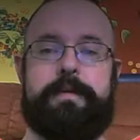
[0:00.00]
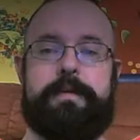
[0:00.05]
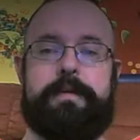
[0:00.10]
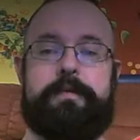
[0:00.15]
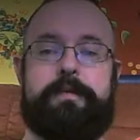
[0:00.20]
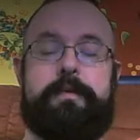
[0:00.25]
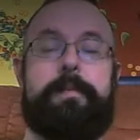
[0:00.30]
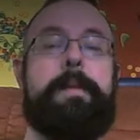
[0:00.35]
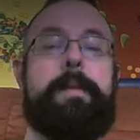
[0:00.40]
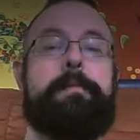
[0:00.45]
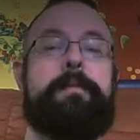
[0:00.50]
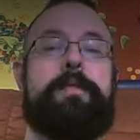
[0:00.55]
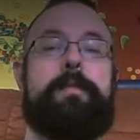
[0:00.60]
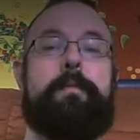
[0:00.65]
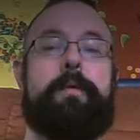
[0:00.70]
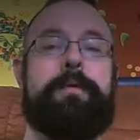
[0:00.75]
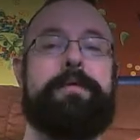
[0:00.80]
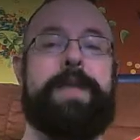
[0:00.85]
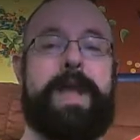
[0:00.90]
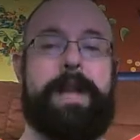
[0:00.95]
Remember, the
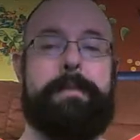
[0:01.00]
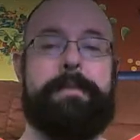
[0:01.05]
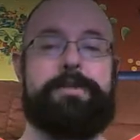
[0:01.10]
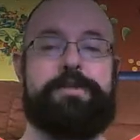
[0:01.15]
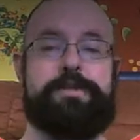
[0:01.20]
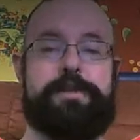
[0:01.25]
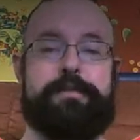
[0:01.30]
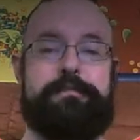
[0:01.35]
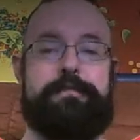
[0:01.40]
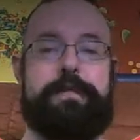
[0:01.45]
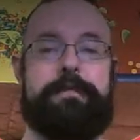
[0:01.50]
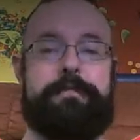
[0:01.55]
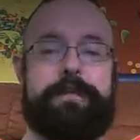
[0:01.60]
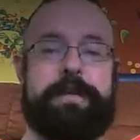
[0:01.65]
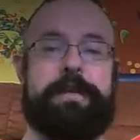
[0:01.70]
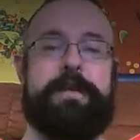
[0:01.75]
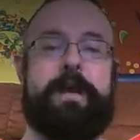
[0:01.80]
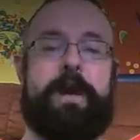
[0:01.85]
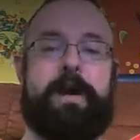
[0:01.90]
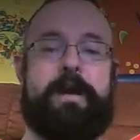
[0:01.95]
more damage the
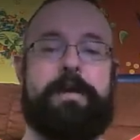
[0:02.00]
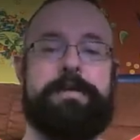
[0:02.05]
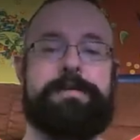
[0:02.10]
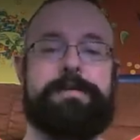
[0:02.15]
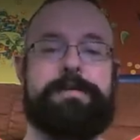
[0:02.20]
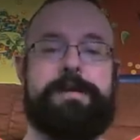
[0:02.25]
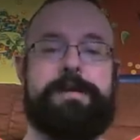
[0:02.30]
50 cause,